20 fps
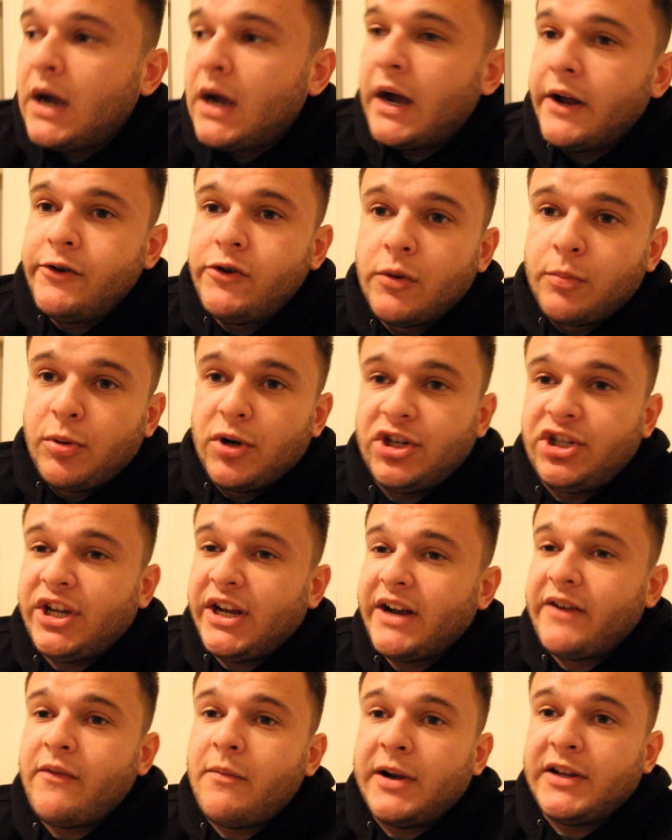I do
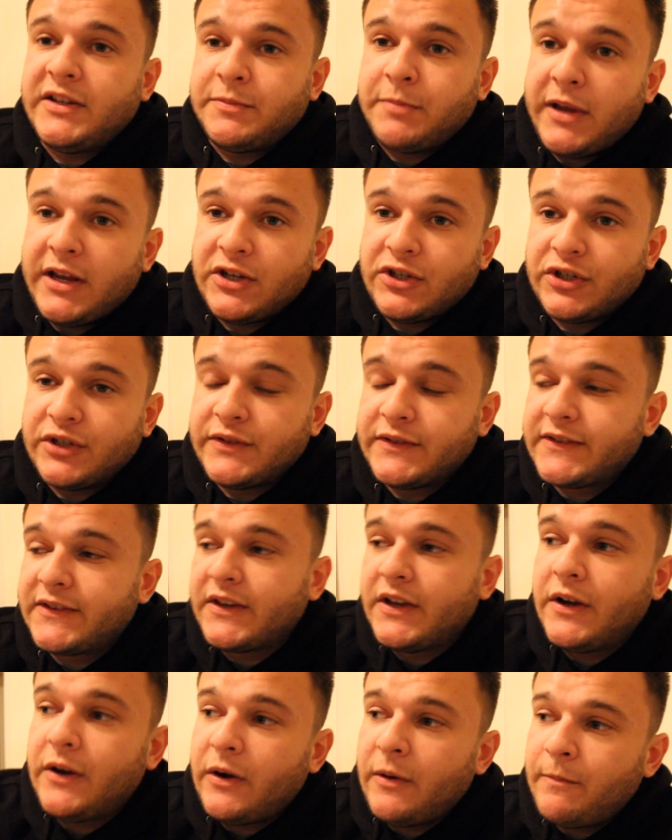appreciate everybody's
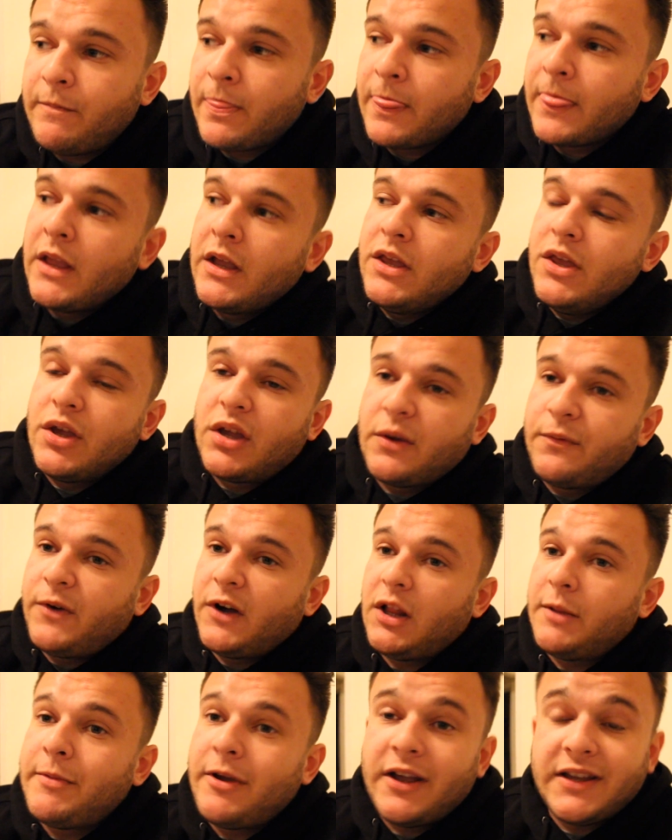patience. You can
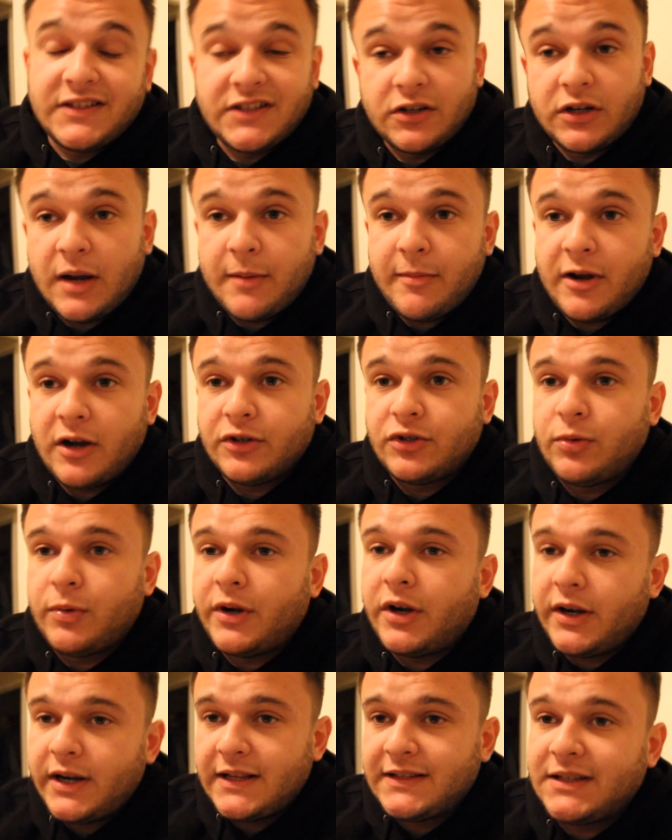follow me on Instagram and on
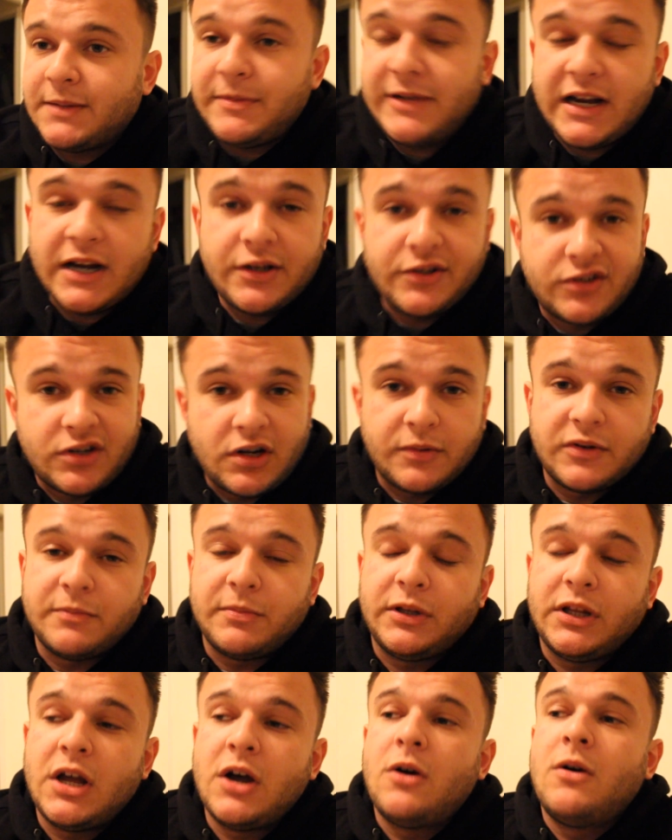Twitter. That's going to be down in the
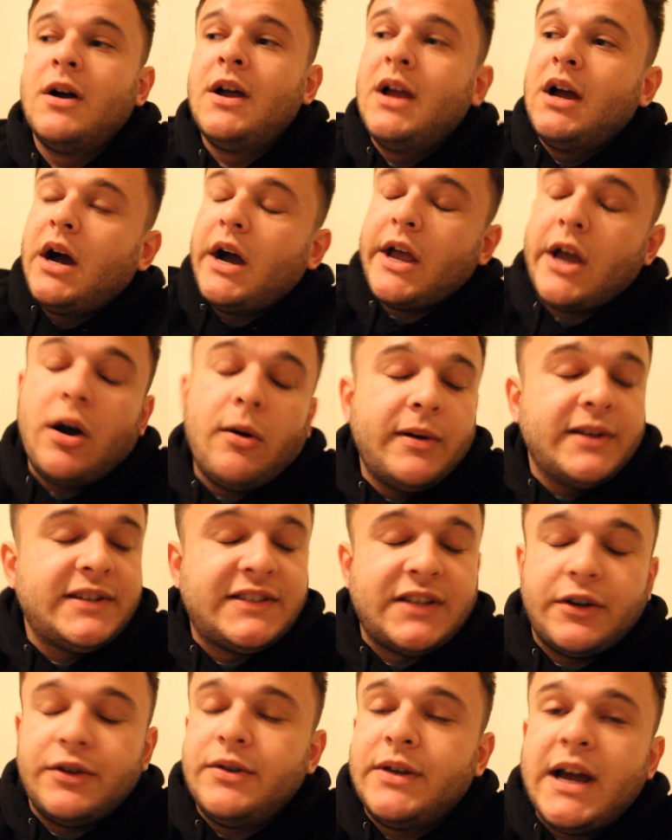description below. I
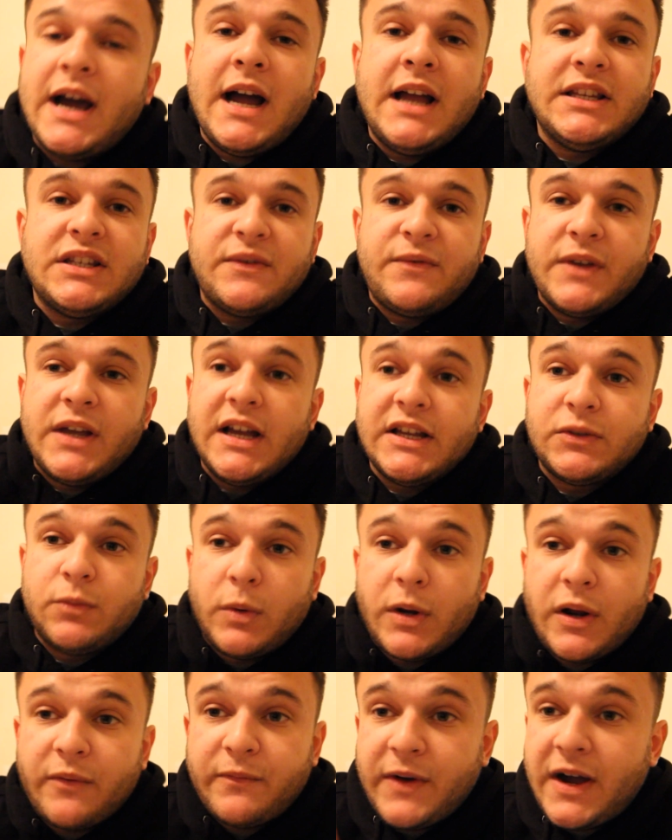always tell you guys, if you guys
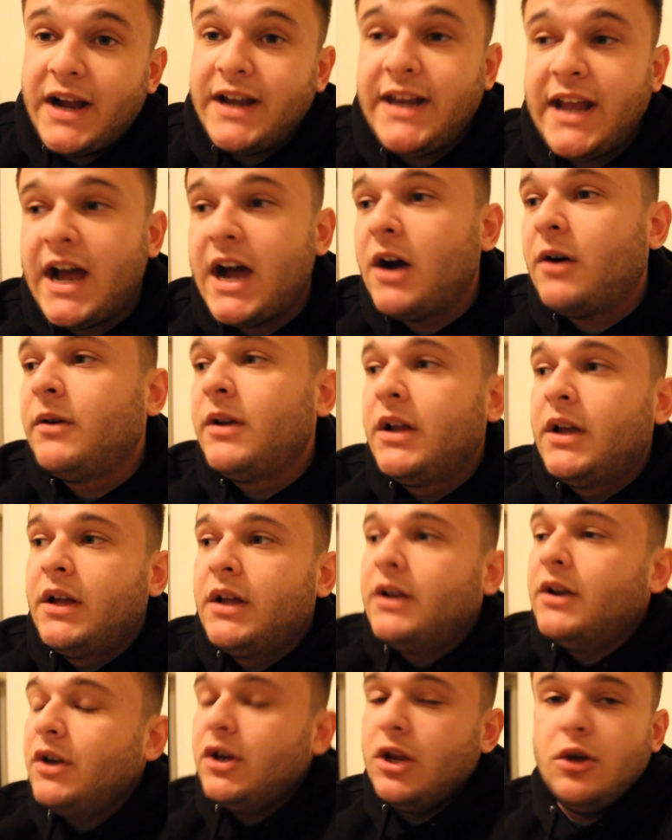want to find out
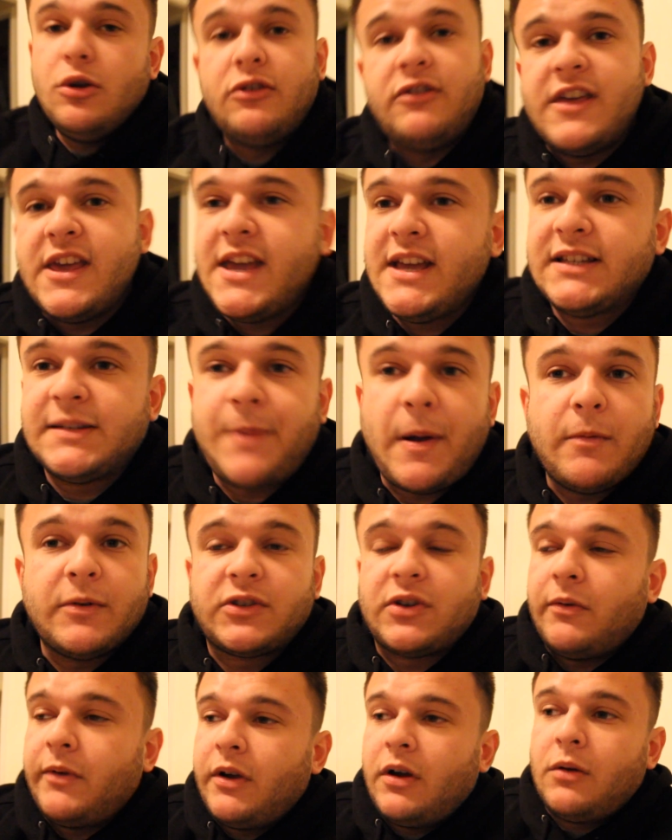new things about
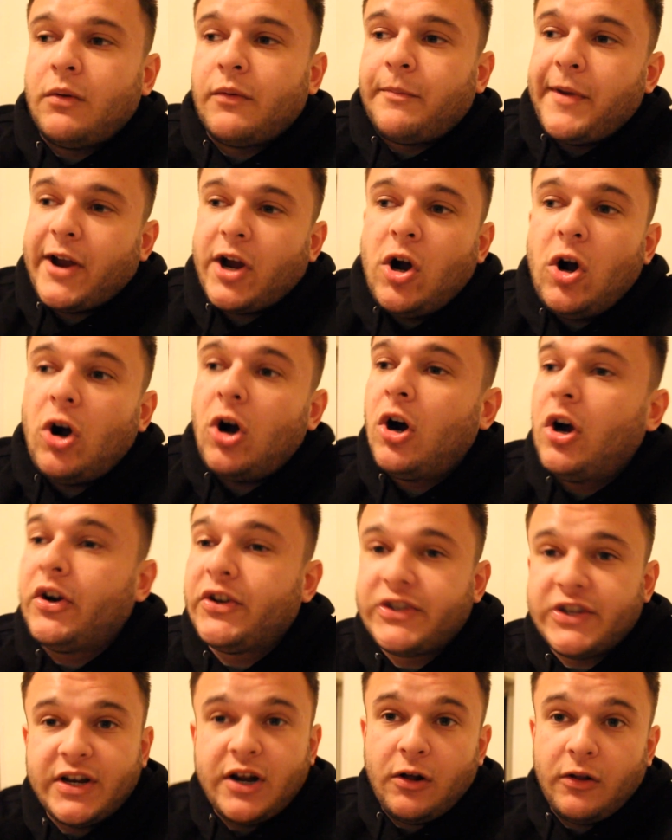what's going on with my
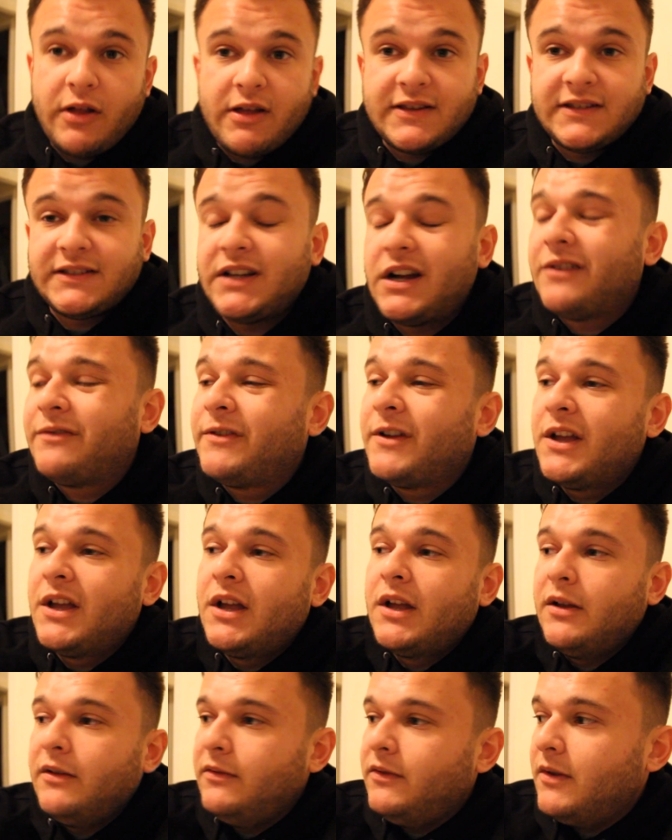cars and all that stuff,
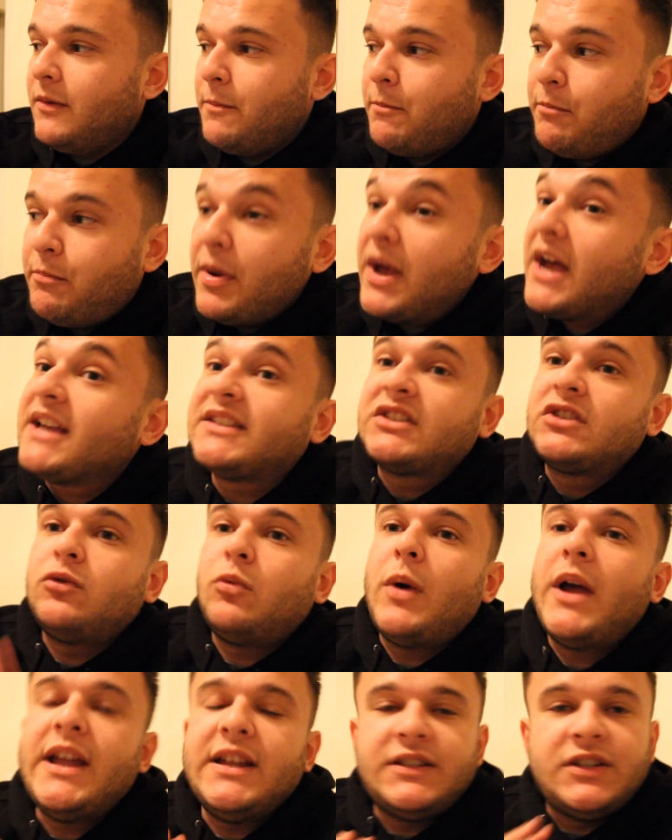the best
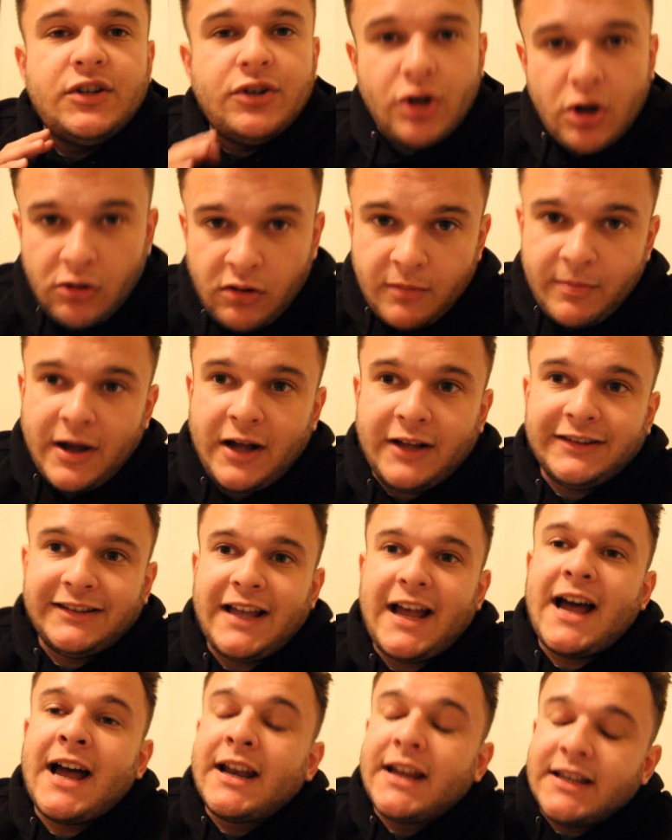way to know about
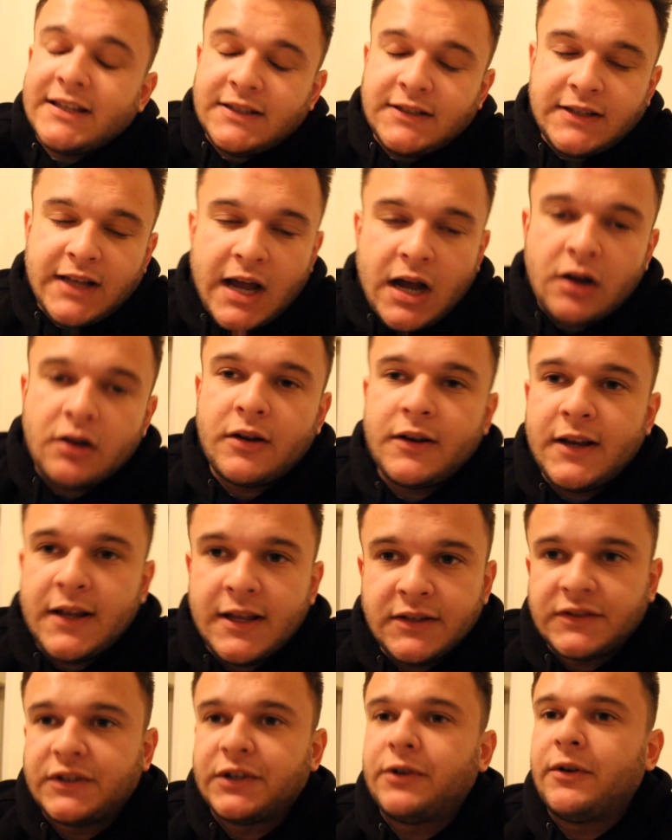that is down on
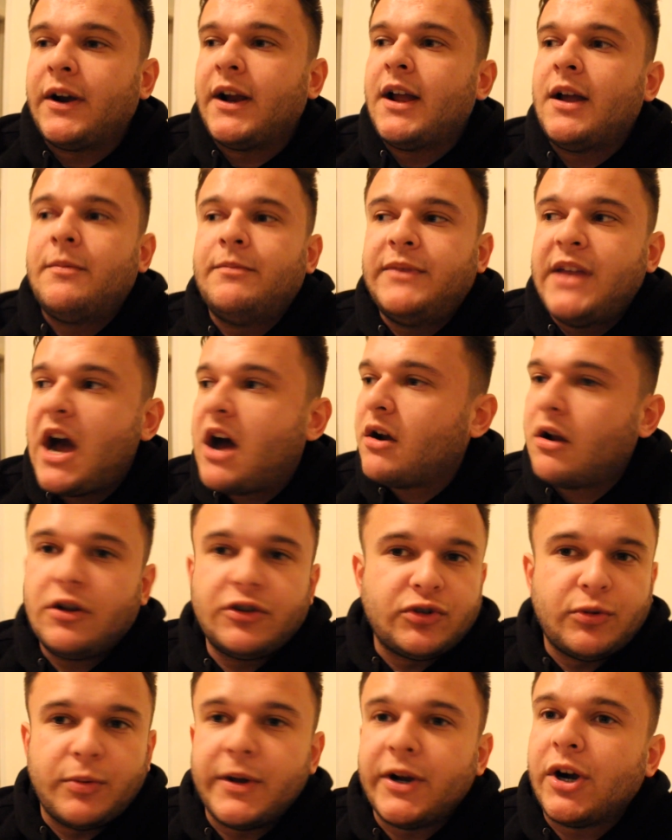Instagram, down
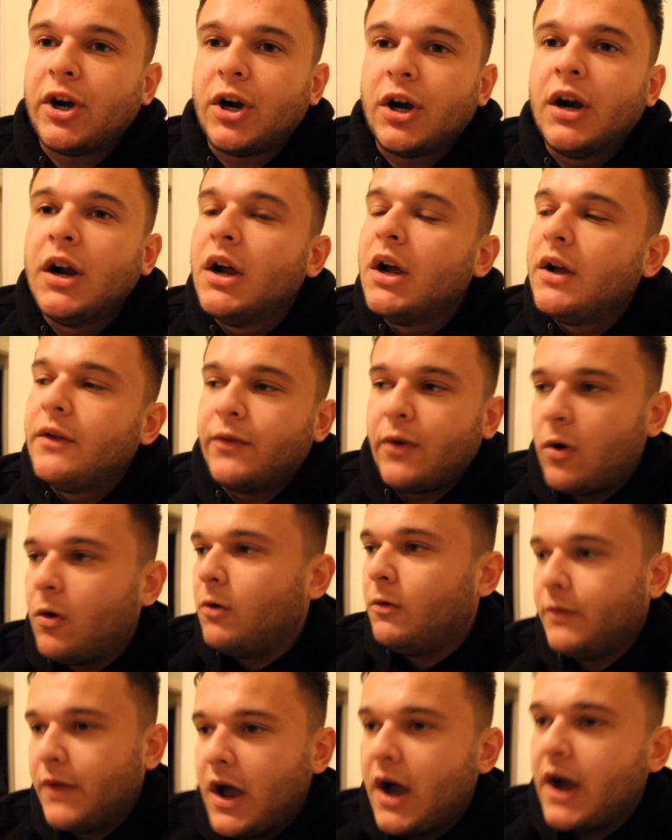on Twitter, the
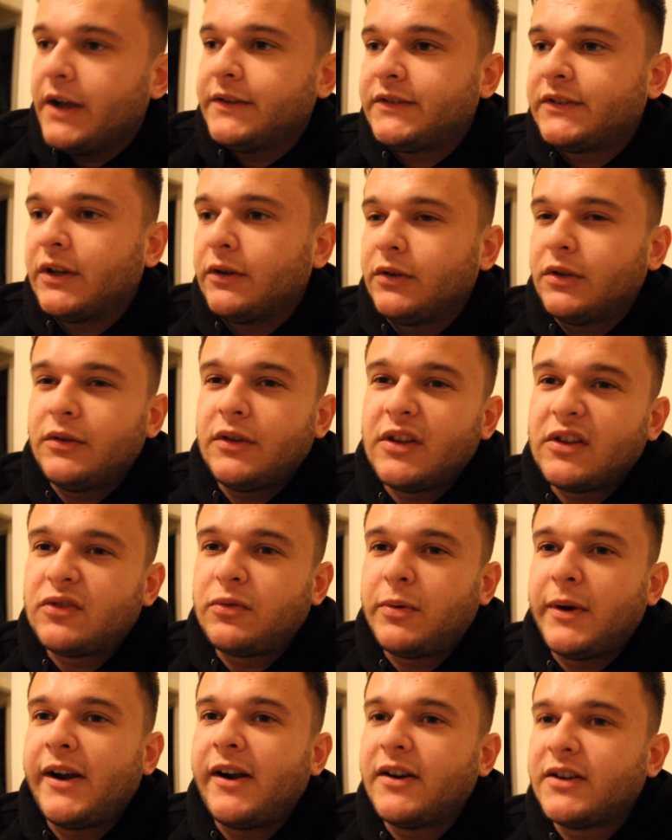whole nine. So the
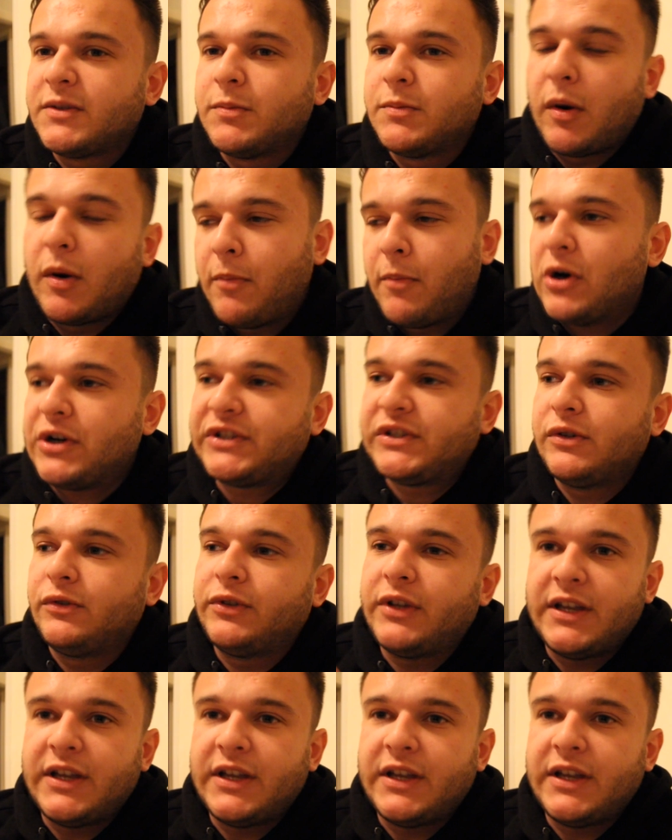Twitter is more personal.